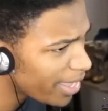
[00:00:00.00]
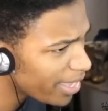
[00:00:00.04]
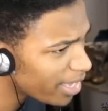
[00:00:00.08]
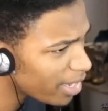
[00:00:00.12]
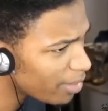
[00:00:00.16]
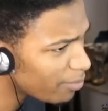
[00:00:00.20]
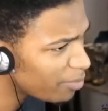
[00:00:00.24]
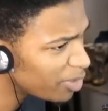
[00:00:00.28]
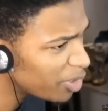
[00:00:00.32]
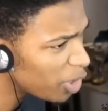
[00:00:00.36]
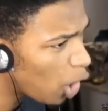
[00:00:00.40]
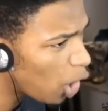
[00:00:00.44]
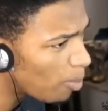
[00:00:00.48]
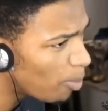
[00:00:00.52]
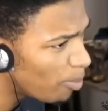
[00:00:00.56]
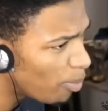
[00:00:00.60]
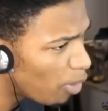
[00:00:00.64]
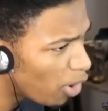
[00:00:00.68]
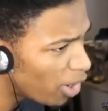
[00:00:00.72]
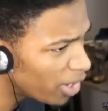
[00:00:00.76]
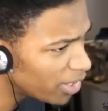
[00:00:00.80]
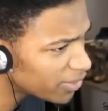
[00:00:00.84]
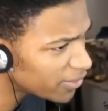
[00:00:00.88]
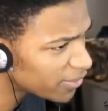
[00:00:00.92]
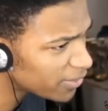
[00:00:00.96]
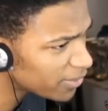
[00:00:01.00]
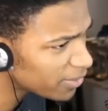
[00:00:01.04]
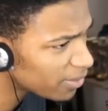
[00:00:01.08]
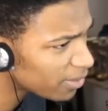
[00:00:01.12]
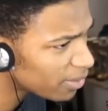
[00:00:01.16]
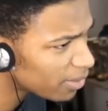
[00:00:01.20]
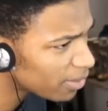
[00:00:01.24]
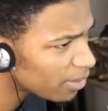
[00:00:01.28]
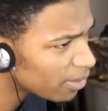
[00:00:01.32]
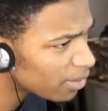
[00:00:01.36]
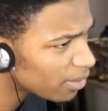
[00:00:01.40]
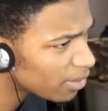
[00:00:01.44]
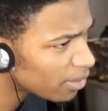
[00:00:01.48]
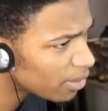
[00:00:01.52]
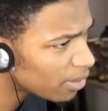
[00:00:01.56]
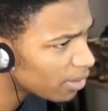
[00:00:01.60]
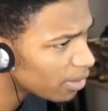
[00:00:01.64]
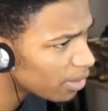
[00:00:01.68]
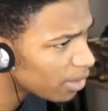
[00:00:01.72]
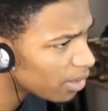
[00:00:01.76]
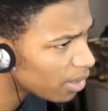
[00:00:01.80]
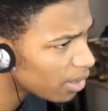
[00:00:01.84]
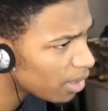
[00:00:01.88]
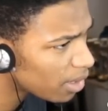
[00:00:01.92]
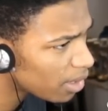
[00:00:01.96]
Here we go, boys.
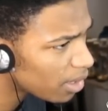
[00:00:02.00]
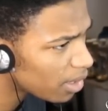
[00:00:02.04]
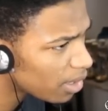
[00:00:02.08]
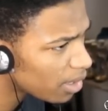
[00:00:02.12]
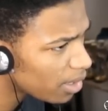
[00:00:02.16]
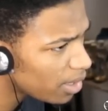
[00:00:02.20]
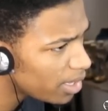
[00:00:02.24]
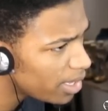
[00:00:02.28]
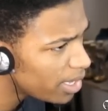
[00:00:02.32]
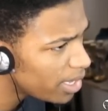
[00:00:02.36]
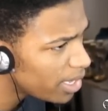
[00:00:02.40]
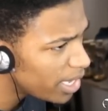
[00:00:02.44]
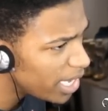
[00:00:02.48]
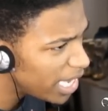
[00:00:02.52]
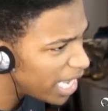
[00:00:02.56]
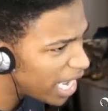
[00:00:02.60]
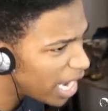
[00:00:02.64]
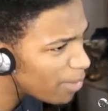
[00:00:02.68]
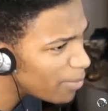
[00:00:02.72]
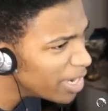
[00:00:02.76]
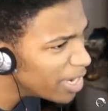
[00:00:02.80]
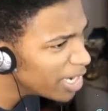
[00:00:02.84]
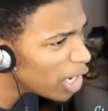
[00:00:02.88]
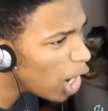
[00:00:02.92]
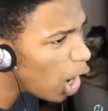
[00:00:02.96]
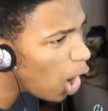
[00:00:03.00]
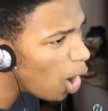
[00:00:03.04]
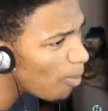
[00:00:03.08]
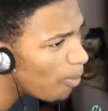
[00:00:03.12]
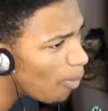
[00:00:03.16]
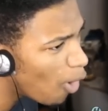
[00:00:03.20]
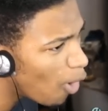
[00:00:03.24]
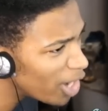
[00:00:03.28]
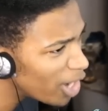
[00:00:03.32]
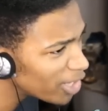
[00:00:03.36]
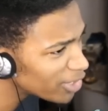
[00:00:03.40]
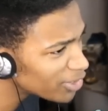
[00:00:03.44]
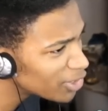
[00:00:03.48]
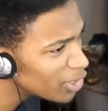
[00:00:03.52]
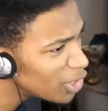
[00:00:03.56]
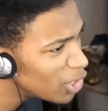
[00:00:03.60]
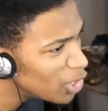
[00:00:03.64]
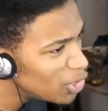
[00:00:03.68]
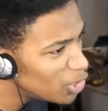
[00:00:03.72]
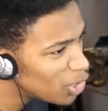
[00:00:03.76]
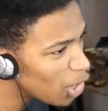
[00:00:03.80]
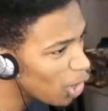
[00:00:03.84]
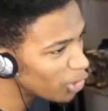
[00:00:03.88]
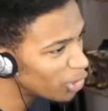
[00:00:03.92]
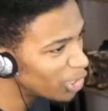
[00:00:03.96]
Here we go, boys.
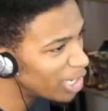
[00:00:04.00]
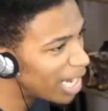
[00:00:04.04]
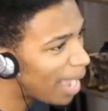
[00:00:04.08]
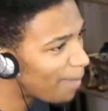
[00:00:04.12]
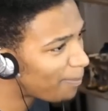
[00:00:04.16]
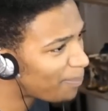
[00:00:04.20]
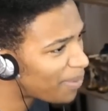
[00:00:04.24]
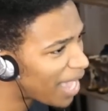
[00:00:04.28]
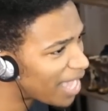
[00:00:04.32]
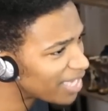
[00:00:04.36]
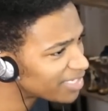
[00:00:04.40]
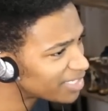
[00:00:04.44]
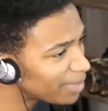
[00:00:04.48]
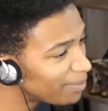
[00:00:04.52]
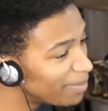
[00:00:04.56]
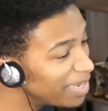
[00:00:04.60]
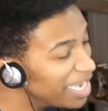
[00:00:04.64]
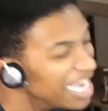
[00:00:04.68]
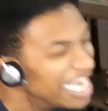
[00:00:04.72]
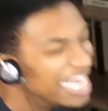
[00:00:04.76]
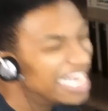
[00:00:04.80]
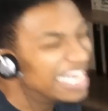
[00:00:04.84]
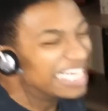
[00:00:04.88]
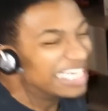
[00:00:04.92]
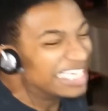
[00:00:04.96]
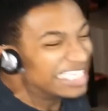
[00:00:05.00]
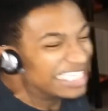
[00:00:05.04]
No, you're not passing me.